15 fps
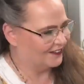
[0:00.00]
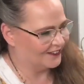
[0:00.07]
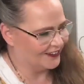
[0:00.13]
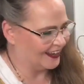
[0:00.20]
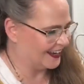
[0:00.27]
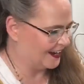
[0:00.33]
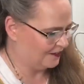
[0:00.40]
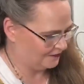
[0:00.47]

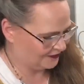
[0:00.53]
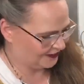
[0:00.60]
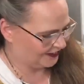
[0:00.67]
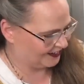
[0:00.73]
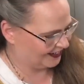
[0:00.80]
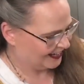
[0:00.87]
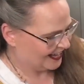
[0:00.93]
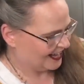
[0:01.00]

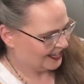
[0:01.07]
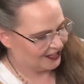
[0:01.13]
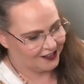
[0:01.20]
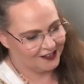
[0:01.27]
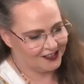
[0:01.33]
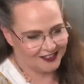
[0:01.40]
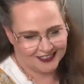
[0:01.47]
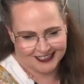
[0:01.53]
whatever.
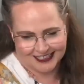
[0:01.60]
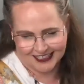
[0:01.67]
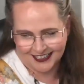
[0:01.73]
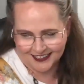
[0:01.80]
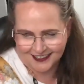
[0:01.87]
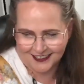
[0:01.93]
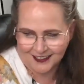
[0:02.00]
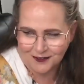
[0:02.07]
You just
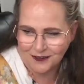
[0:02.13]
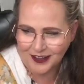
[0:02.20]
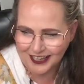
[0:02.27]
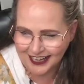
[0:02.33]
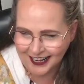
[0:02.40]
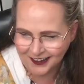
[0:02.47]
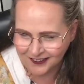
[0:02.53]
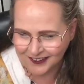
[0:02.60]
did, so
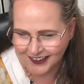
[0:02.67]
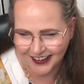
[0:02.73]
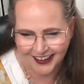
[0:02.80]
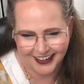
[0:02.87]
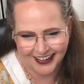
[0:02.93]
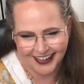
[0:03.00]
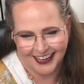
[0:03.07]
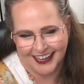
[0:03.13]
whatever.
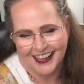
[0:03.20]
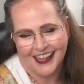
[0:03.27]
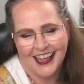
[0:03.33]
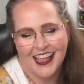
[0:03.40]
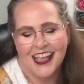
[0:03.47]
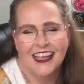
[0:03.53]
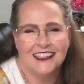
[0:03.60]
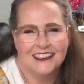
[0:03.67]

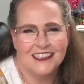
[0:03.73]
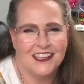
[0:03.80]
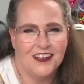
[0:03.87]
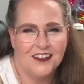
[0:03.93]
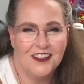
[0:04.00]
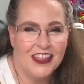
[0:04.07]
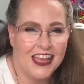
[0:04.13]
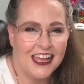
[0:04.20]

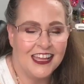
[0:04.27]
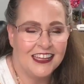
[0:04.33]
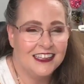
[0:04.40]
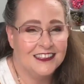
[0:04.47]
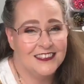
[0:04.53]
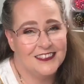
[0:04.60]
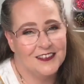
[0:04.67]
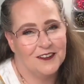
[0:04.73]
So that
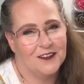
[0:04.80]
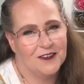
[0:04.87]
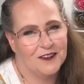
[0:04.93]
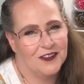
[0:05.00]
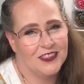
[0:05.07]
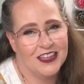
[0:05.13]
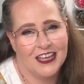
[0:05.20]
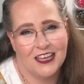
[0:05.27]
is so
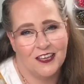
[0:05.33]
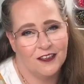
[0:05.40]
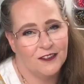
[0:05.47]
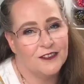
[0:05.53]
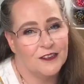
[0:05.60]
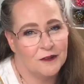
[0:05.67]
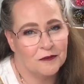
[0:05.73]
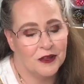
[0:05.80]
cool. Thank you
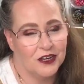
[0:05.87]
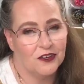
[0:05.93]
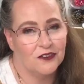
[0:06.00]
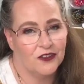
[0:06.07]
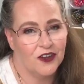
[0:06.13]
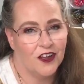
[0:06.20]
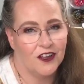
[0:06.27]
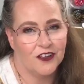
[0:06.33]
so much
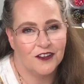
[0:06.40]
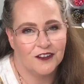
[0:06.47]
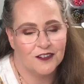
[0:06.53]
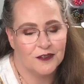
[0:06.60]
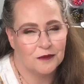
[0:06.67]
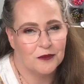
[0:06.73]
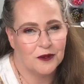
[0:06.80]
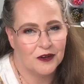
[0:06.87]
for all your
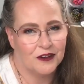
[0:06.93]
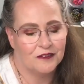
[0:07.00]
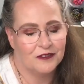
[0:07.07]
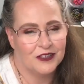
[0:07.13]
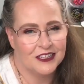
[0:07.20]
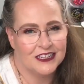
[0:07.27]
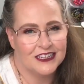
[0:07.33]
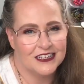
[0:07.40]
support. It
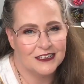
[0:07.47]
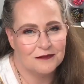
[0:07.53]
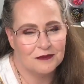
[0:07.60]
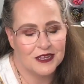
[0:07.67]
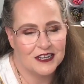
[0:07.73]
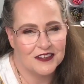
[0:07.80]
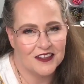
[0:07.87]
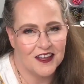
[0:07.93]
really does
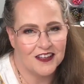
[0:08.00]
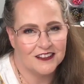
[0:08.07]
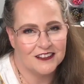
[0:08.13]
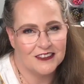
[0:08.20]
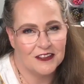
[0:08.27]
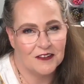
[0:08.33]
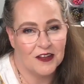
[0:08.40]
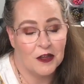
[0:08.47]
mean a lot.
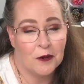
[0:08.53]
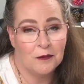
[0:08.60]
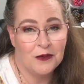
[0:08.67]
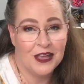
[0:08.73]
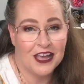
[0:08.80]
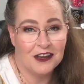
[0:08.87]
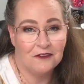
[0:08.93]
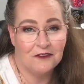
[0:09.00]
So I hope you
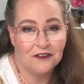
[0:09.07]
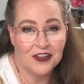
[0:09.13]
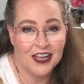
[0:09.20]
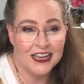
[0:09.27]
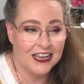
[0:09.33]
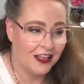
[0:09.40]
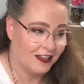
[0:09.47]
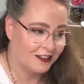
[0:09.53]
had
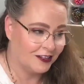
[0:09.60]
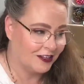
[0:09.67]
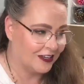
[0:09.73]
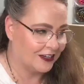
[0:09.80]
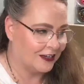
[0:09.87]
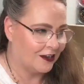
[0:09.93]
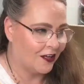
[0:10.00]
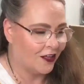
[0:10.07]
fun
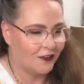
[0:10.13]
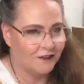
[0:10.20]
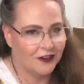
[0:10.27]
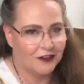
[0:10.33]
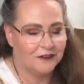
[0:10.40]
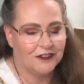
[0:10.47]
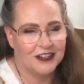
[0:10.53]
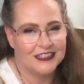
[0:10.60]
looking at all of
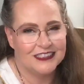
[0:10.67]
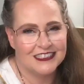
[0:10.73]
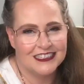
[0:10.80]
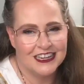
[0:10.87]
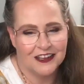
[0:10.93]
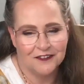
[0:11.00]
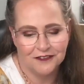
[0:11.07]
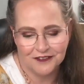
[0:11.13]
our fun Always
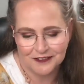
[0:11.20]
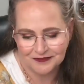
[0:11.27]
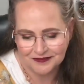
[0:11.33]
stuff.